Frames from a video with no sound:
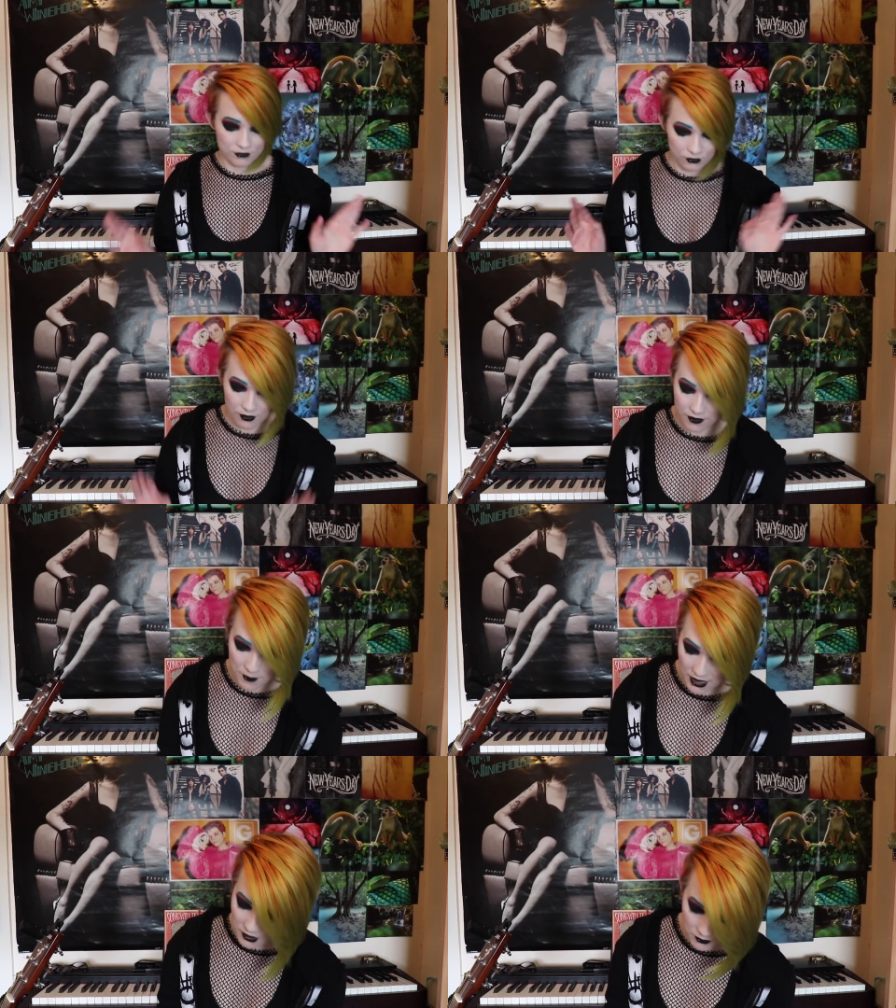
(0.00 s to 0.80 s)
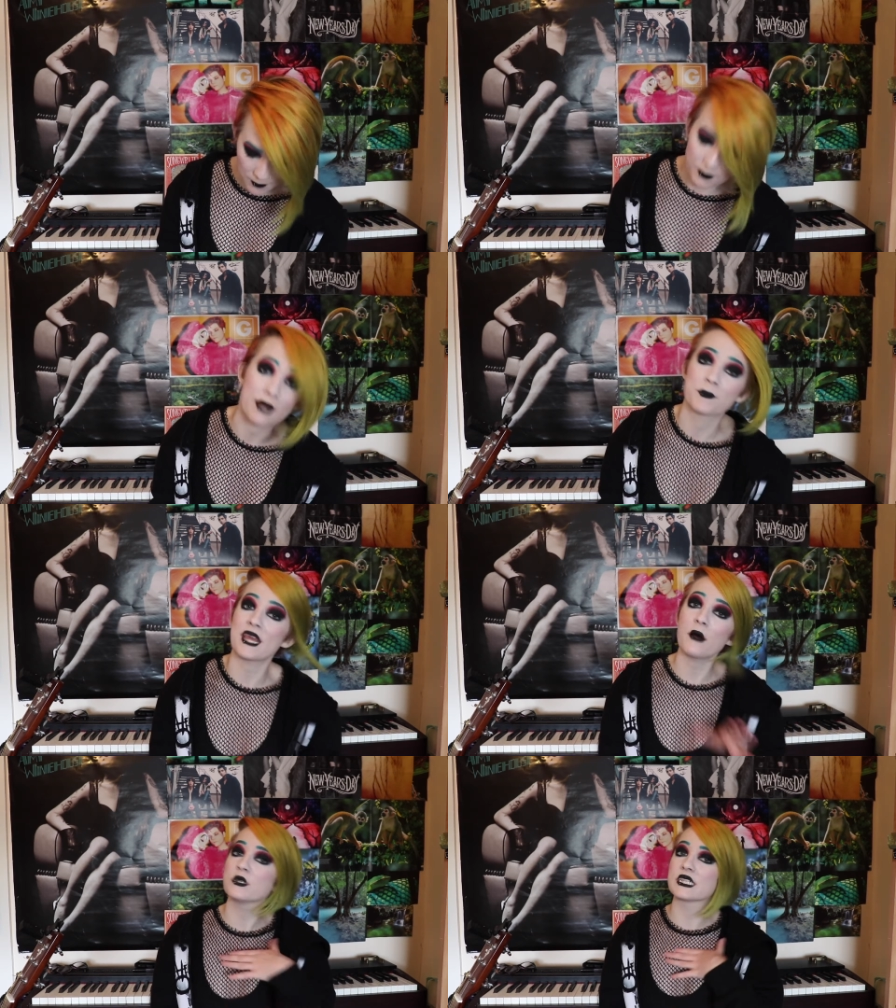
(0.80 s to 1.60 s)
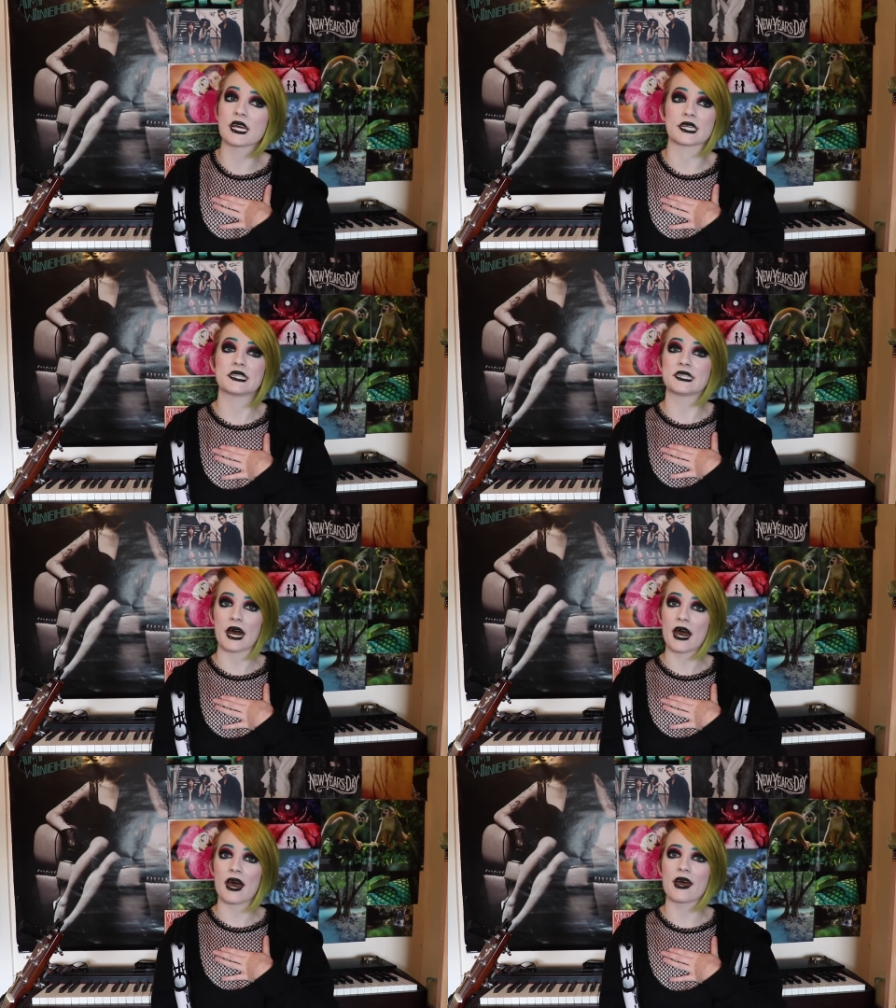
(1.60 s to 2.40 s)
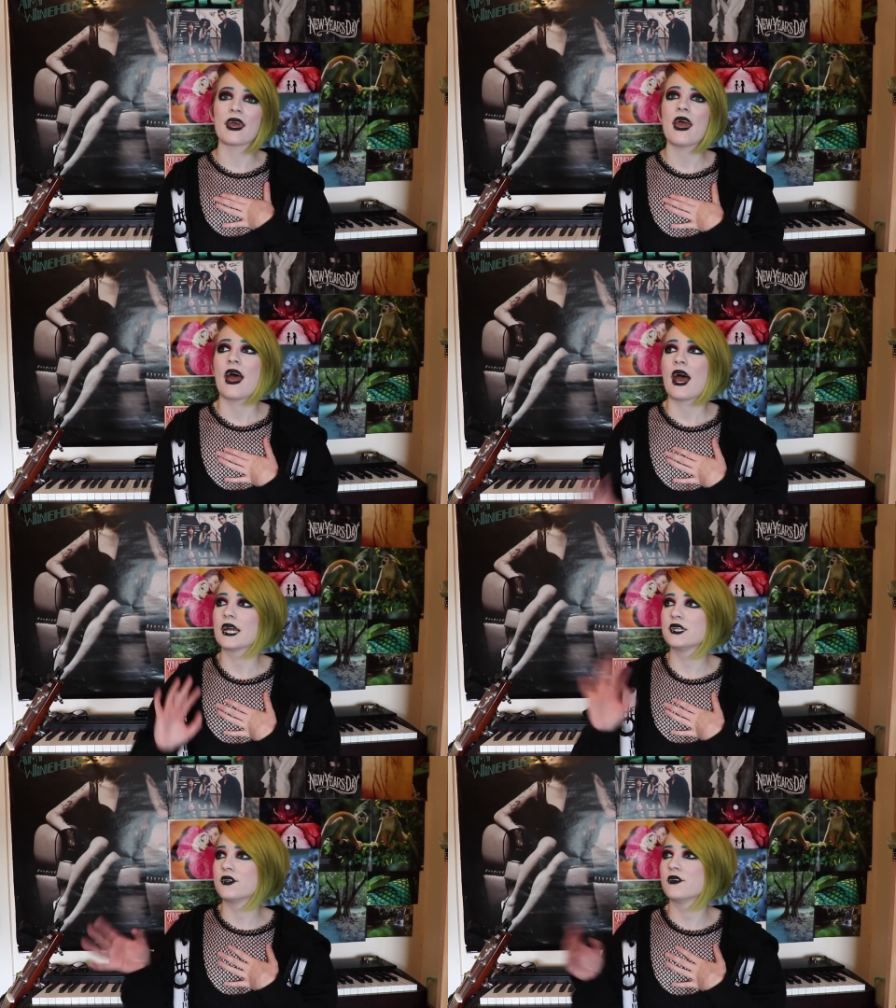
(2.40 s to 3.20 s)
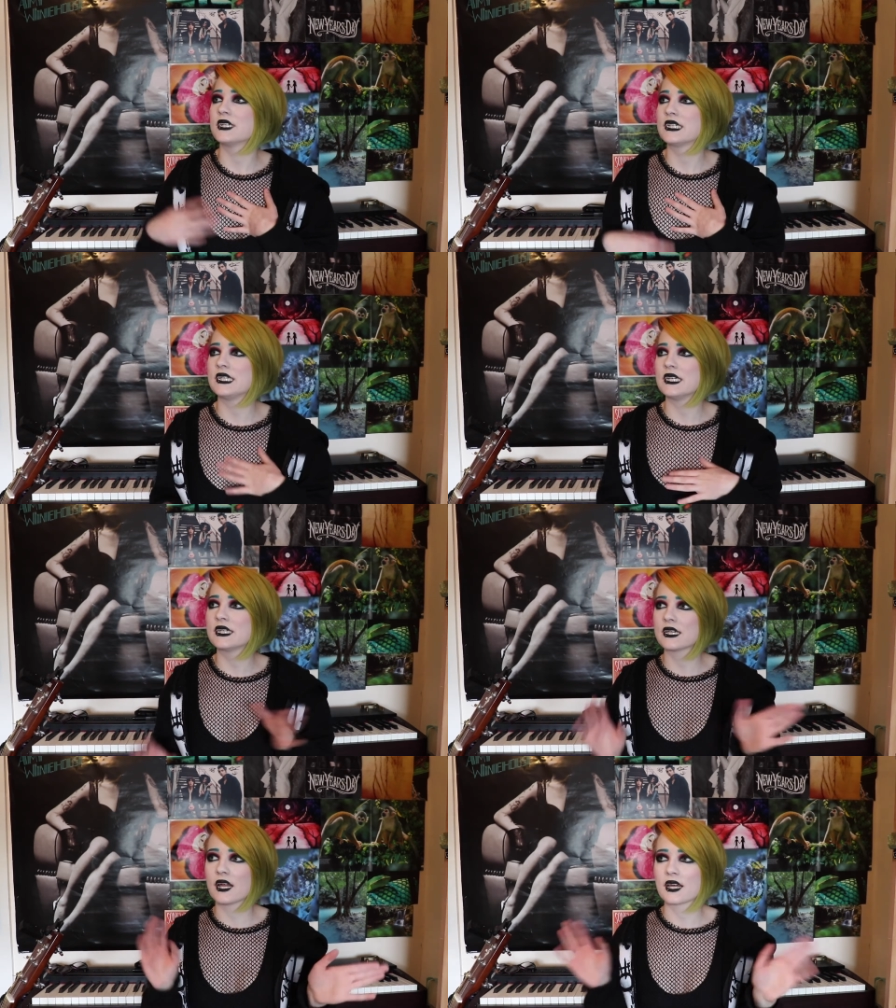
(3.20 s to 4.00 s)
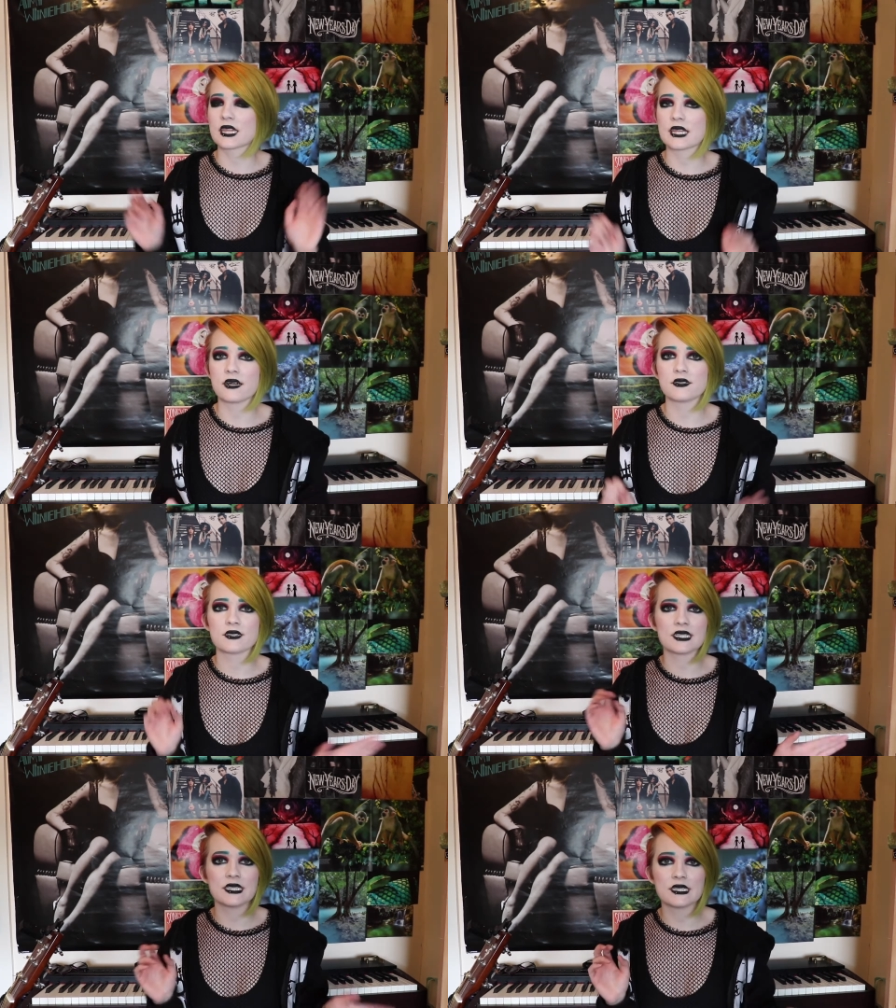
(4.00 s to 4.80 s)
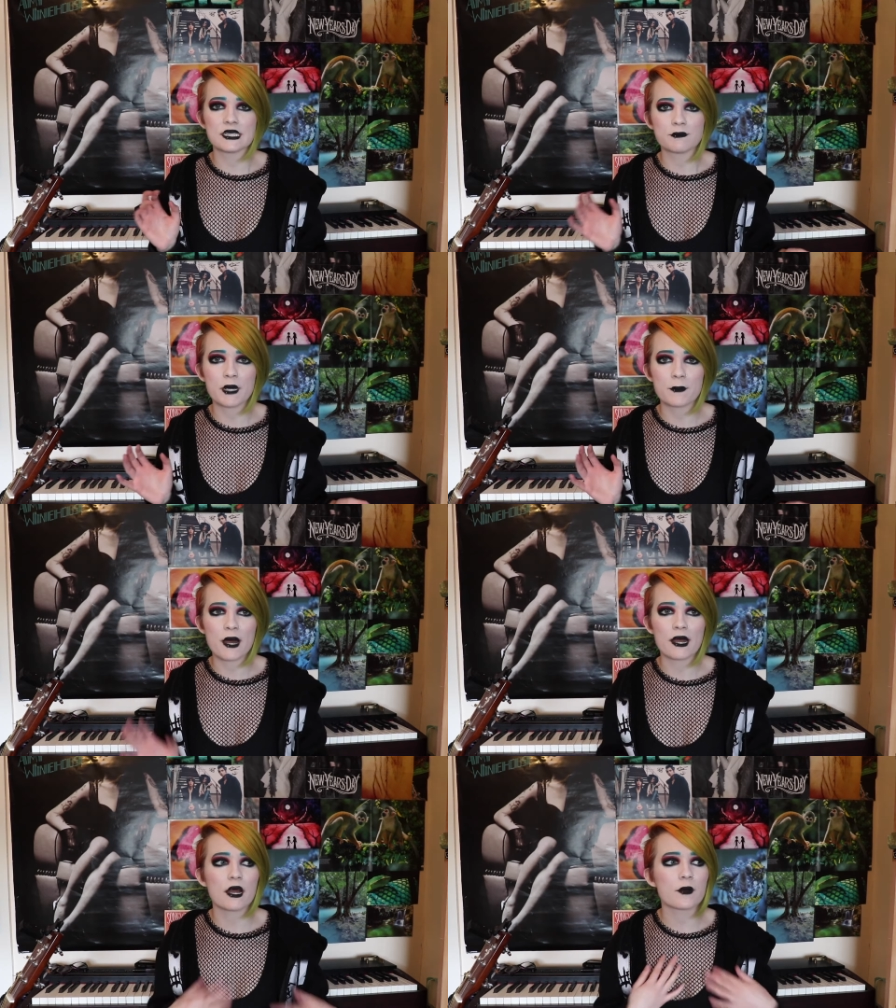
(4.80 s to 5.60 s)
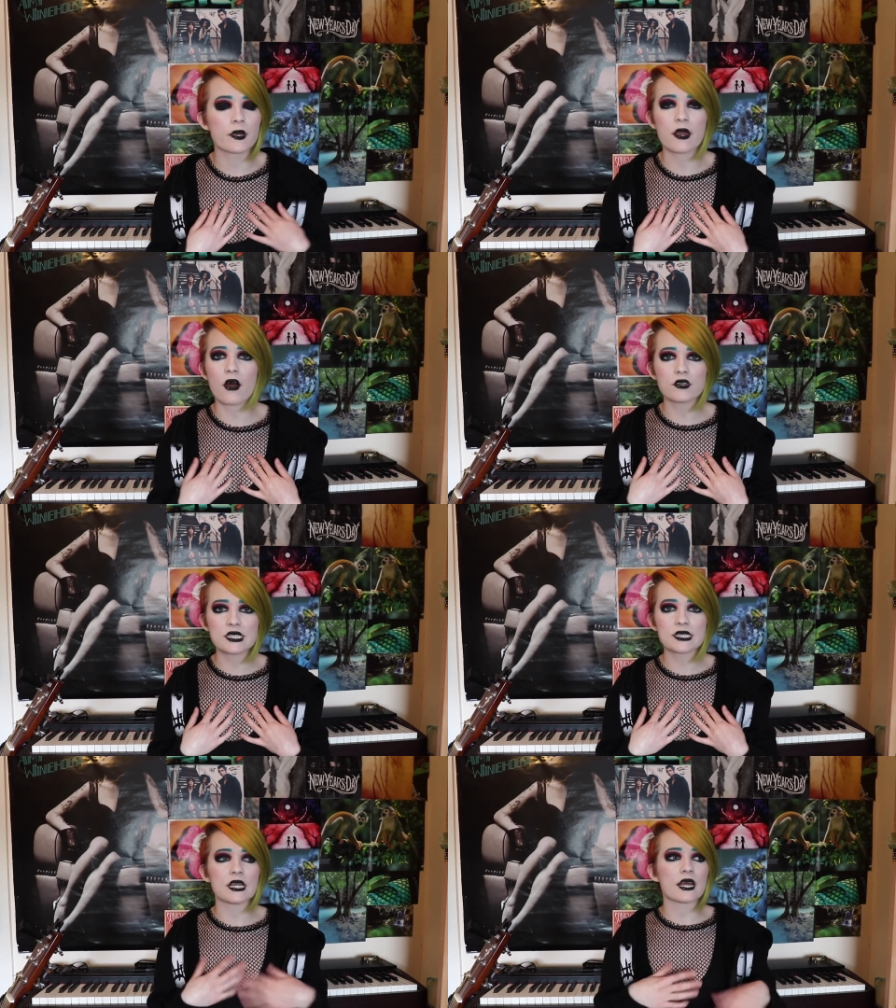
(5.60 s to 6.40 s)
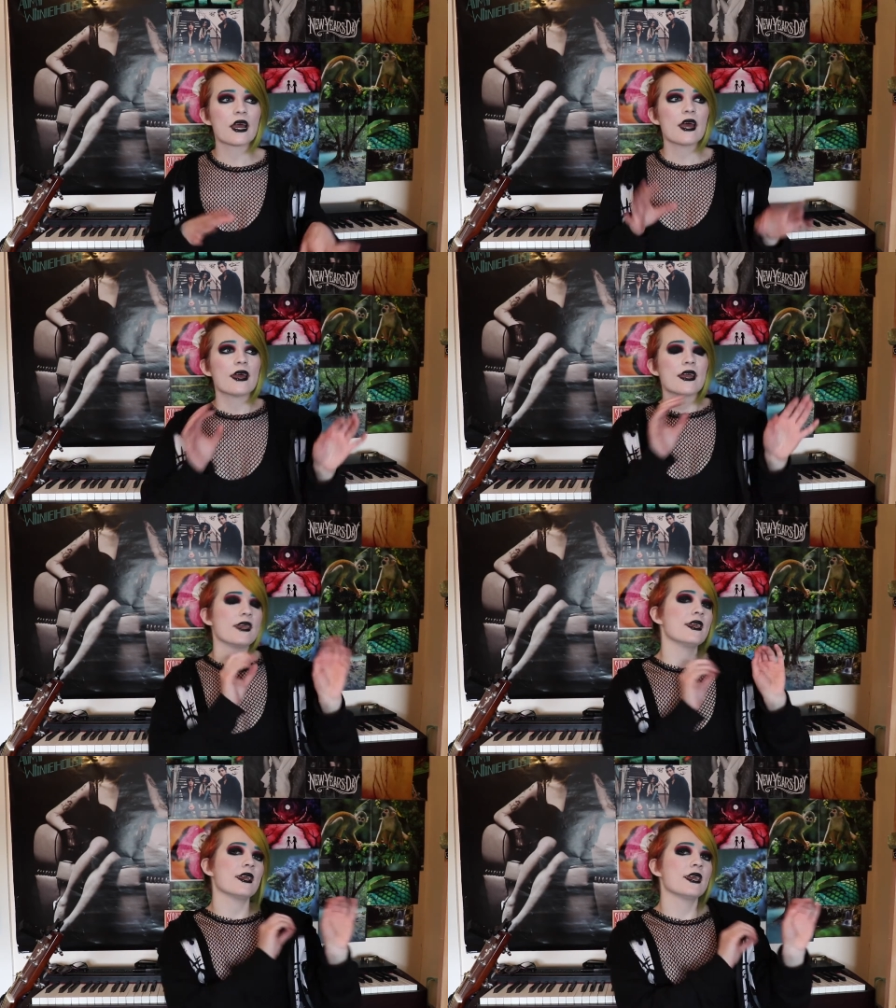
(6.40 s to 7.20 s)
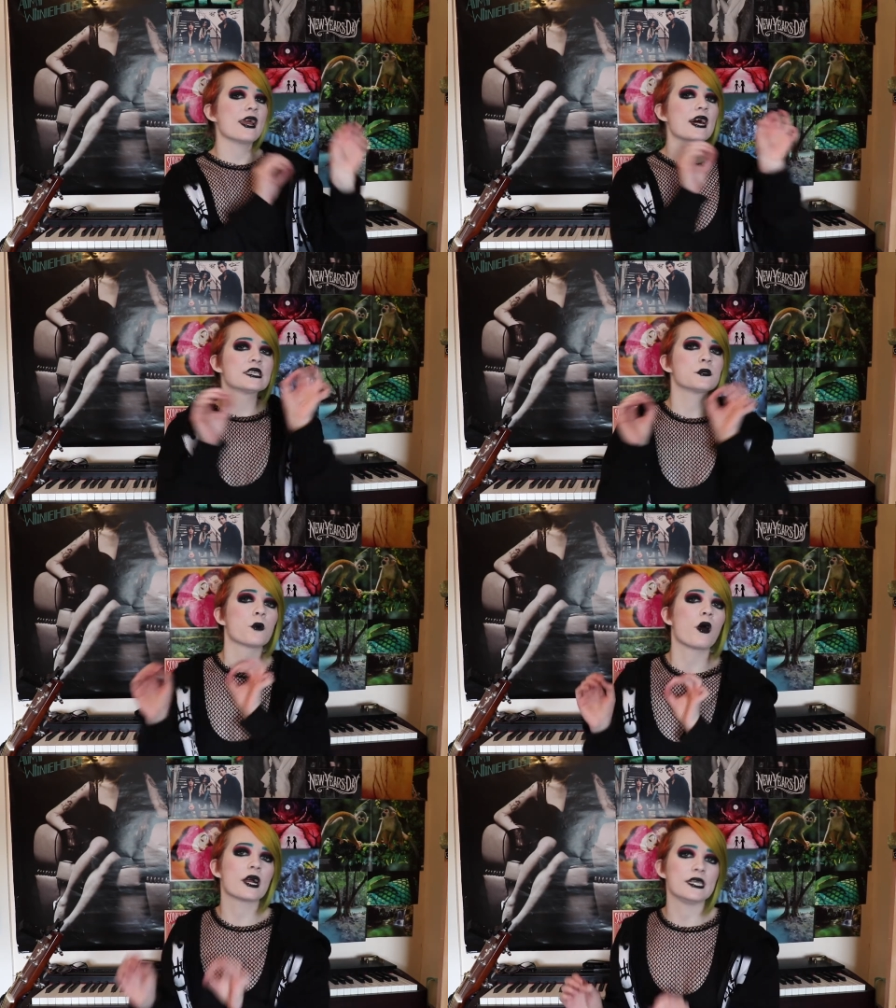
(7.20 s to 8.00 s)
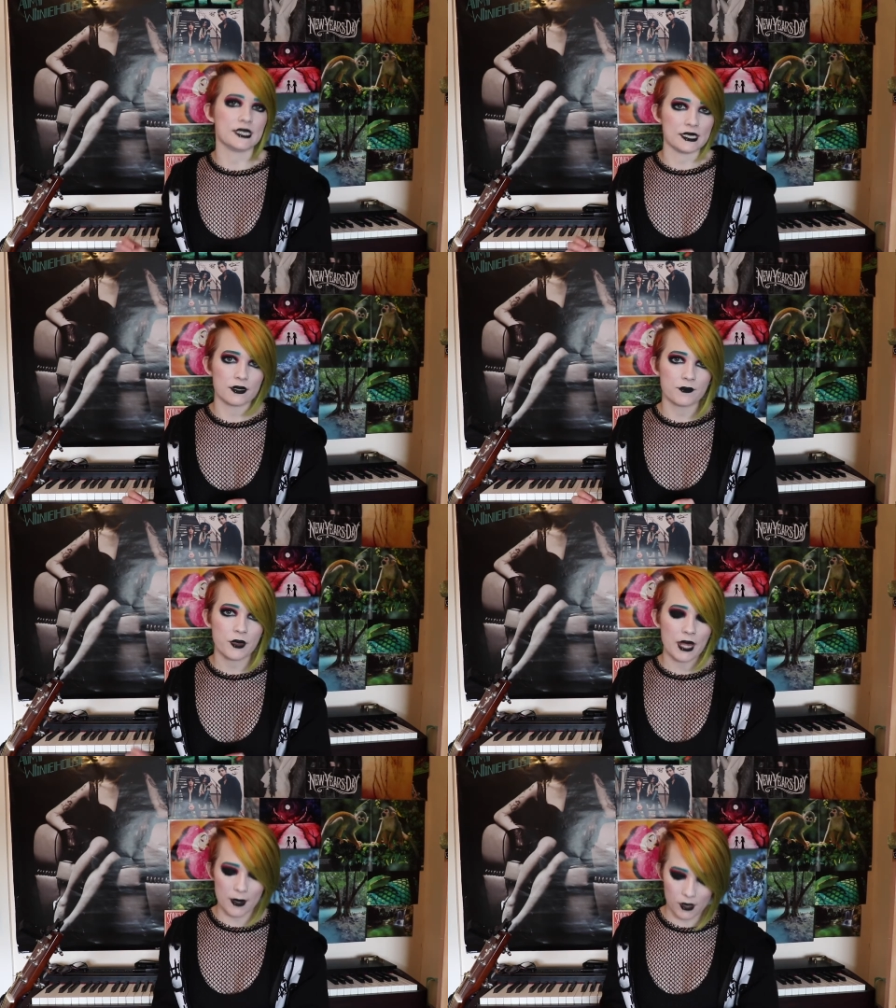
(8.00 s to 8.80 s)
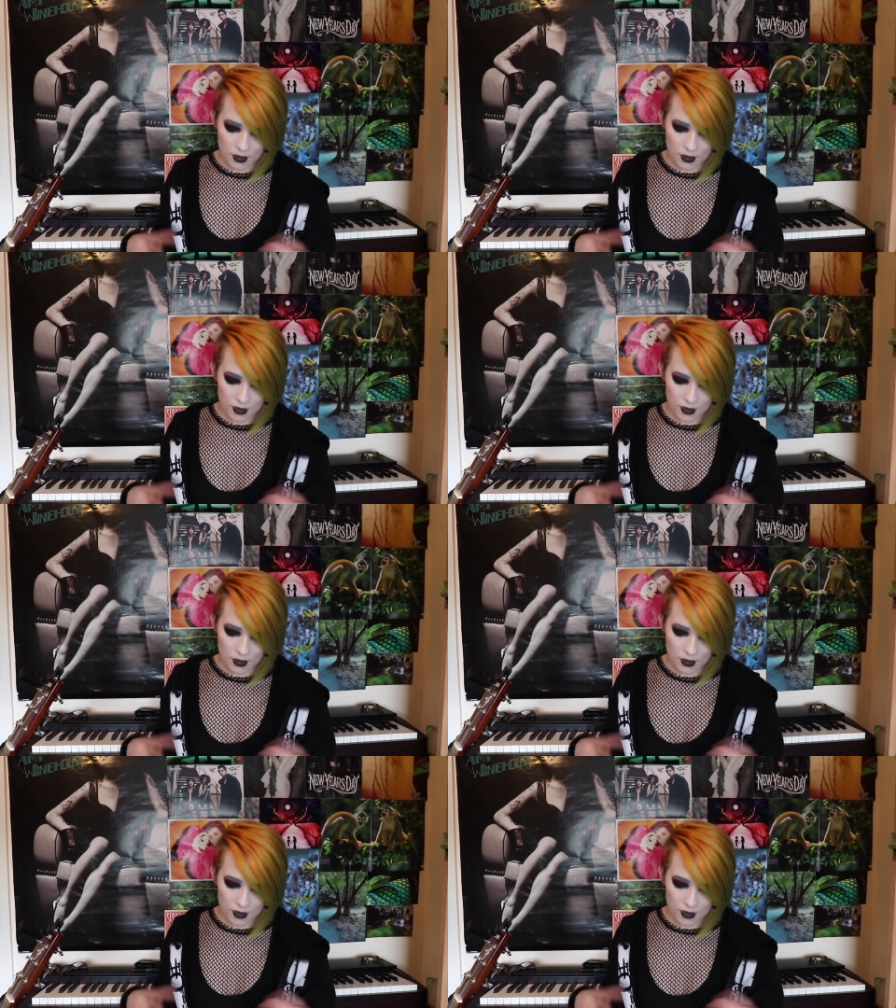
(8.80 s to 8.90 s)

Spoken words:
throw them at you in a bit, but that was like sad. And you know, you see that like Thanos isn't this big bad guy, but honestly, like he has the wrong idea. And a